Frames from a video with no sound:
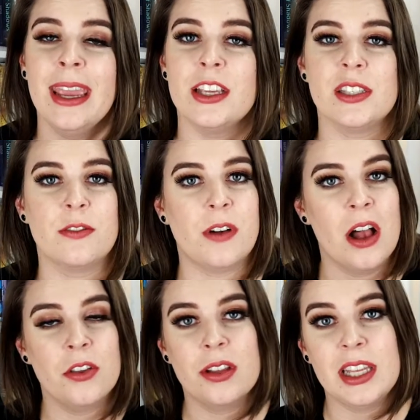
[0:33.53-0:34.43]
is to
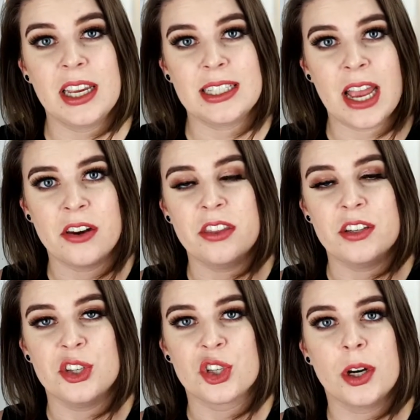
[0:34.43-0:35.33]
follow the link down in
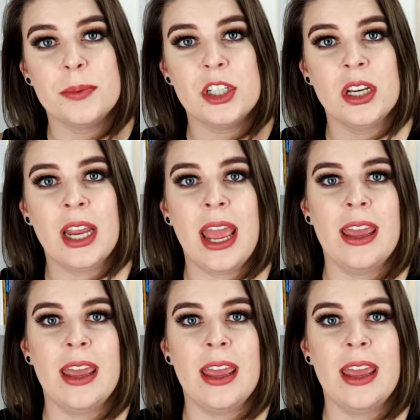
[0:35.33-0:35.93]
the description